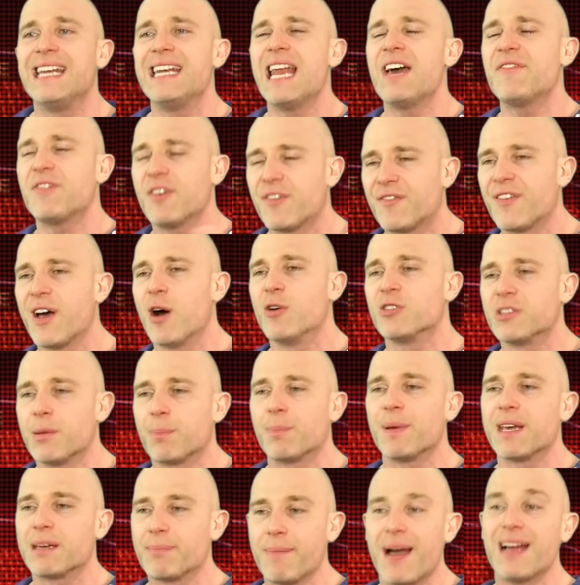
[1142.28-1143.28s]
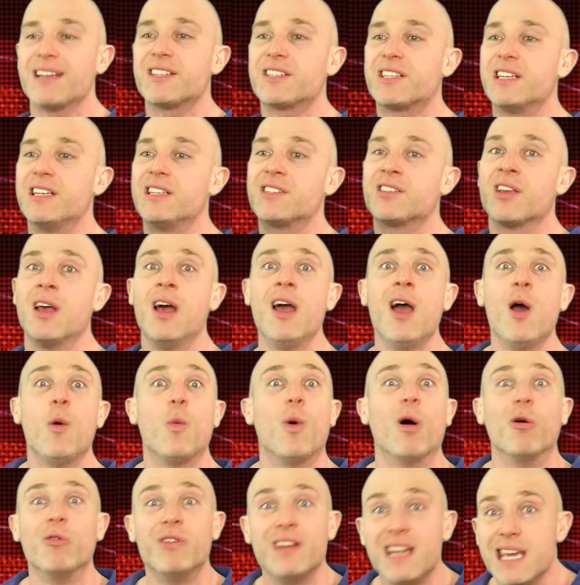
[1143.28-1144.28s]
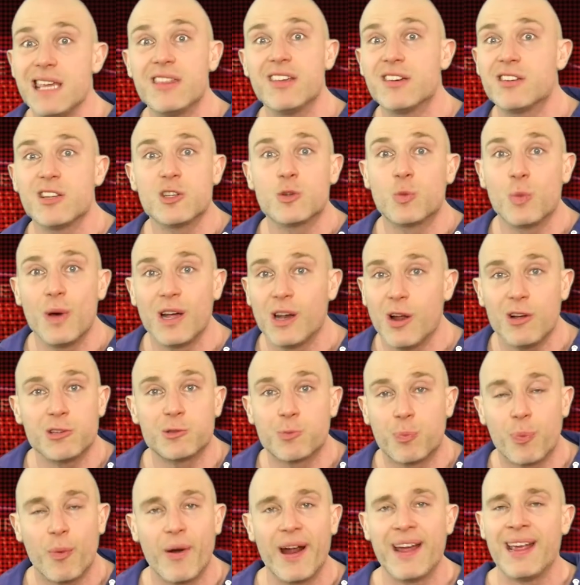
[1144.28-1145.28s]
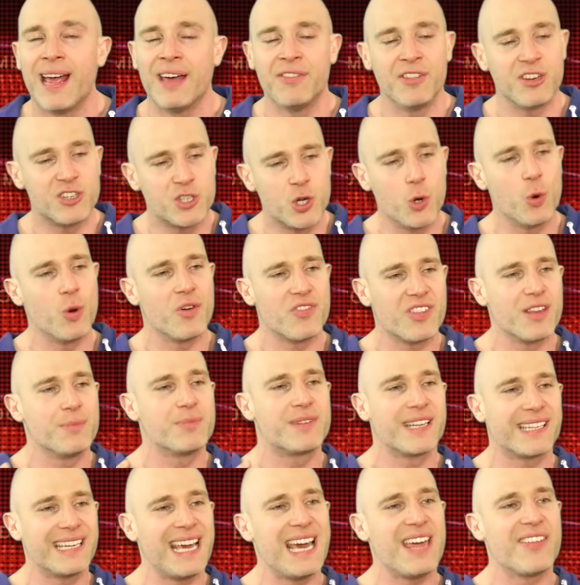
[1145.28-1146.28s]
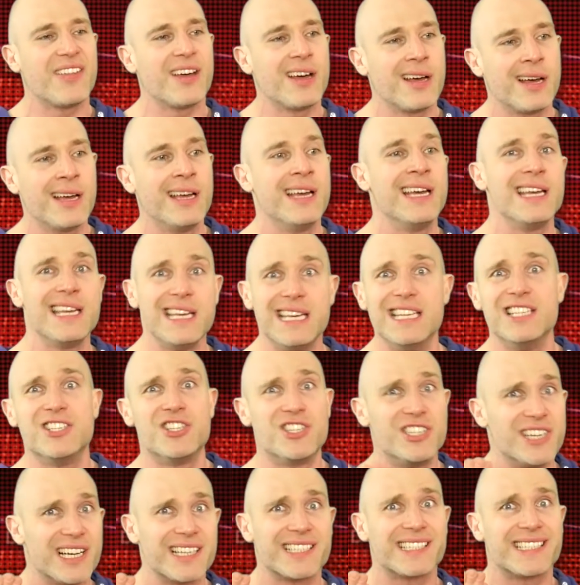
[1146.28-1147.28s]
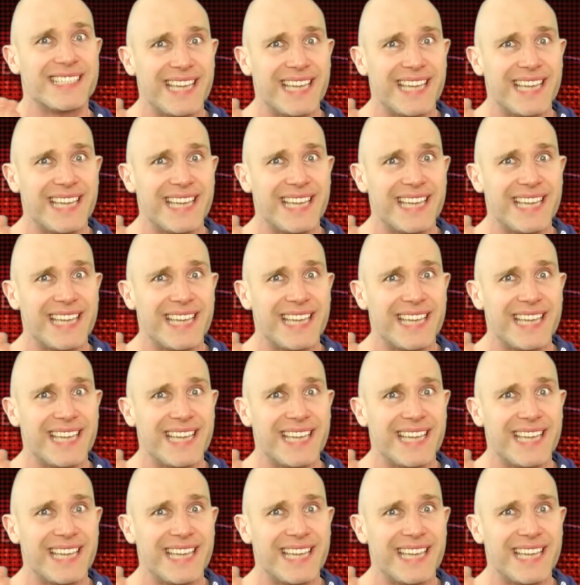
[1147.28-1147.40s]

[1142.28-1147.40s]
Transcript: never fails at big matches. Well, neither does Will Ospreay, and the two of them together is just